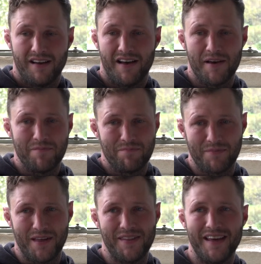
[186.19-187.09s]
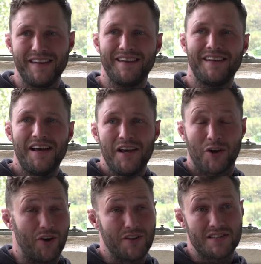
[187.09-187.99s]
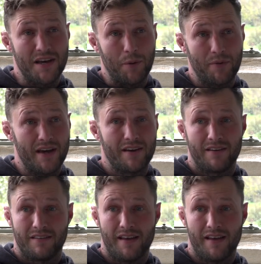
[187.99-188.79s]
And then got in the setup there.